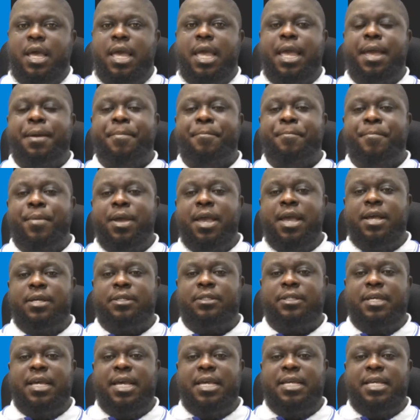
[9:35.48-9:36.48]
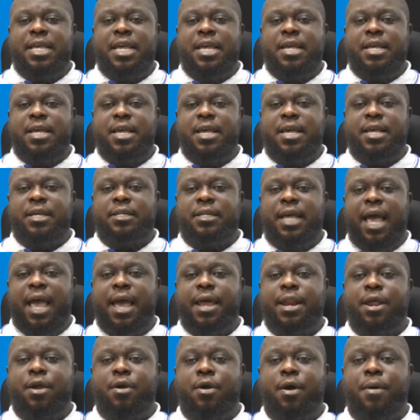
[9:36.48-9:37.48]
um, is, is, is,
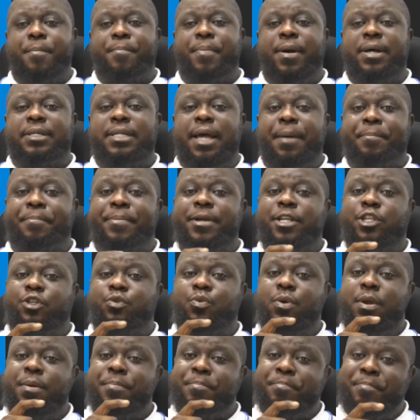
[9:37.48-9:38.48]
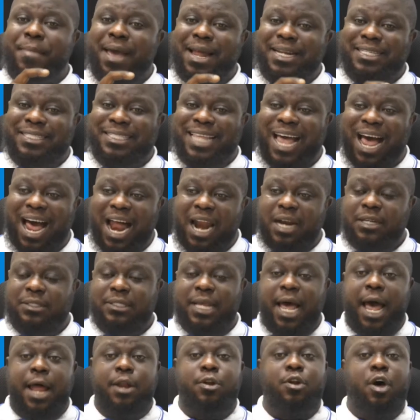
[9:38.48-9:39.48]
ionic compounds are between
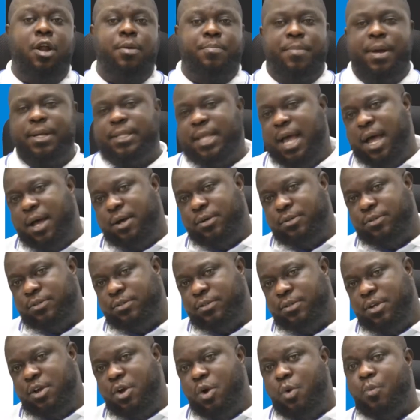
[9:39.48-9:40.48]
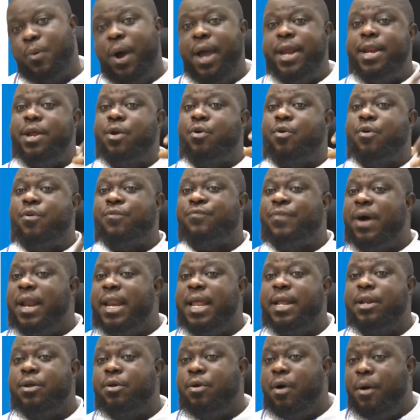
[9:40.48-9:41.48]
metals and non-metals. While the
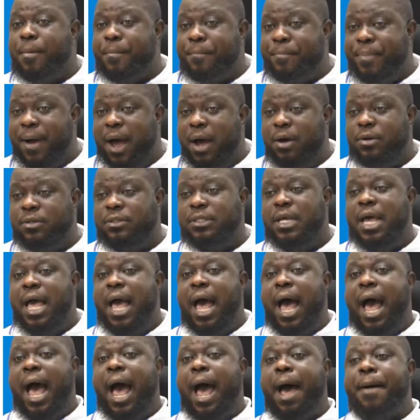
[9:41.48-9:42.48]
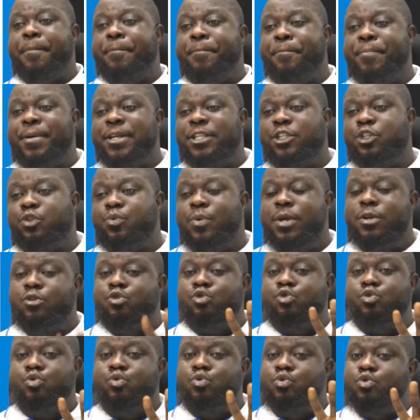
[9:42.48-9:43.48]
covalent compounds are
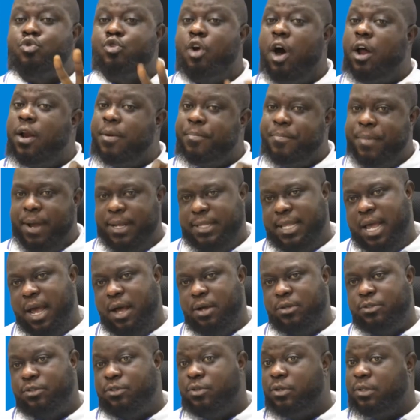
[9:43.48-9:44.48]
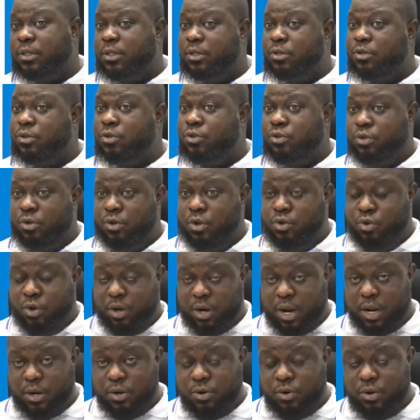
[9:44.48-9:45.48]
between two non-metals. So you, you
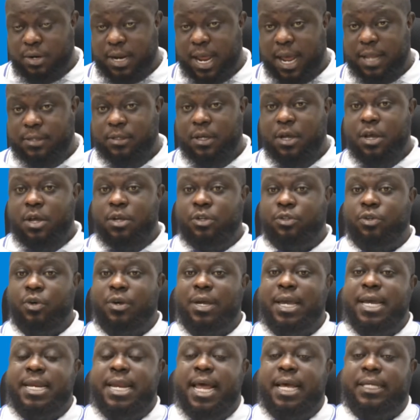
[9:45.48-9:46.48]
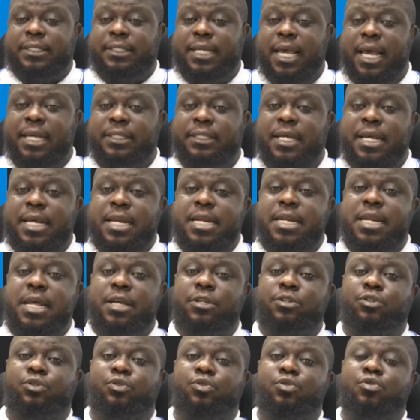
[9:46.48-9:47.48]
already know that. So in essence,
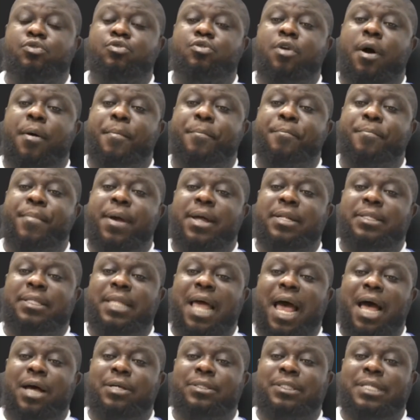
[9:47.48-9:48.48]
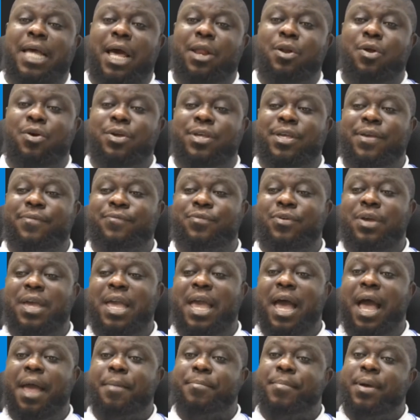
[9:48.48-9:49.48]
these two non-metals cannot give you
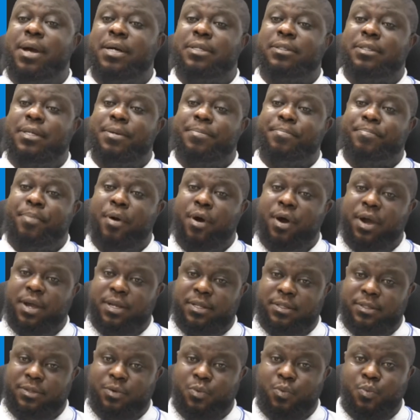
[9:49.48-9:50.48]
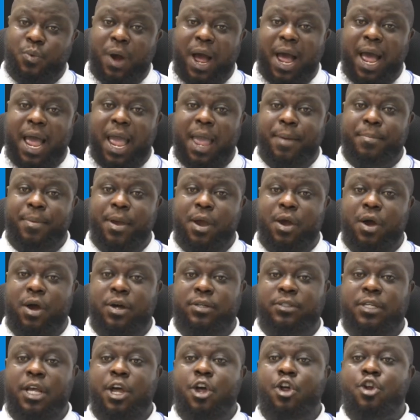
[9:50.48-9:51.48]
a high melting point. Why?
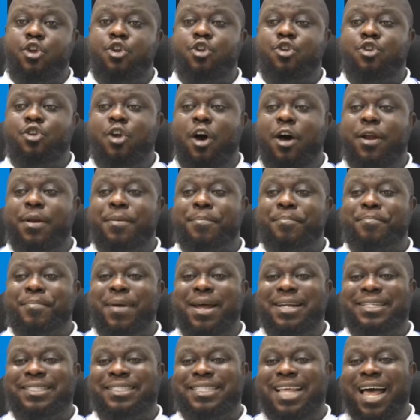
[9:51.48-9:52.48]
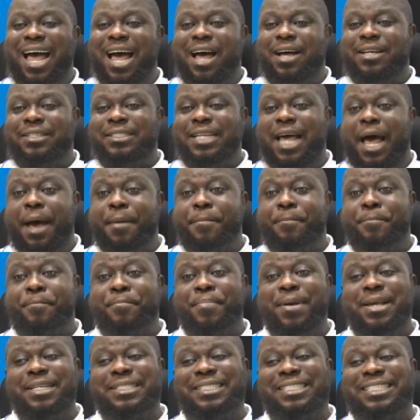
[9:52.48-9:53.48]
Because non-metals are
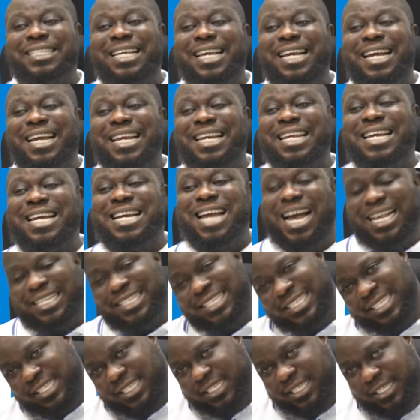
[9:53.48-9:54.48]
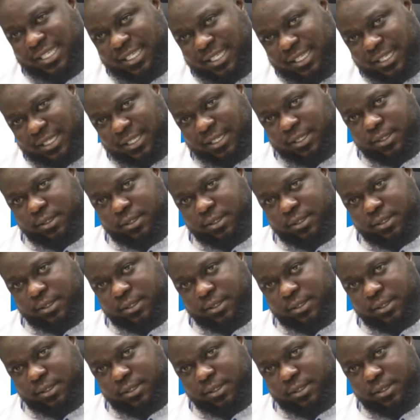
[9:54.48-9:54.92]
basically gases.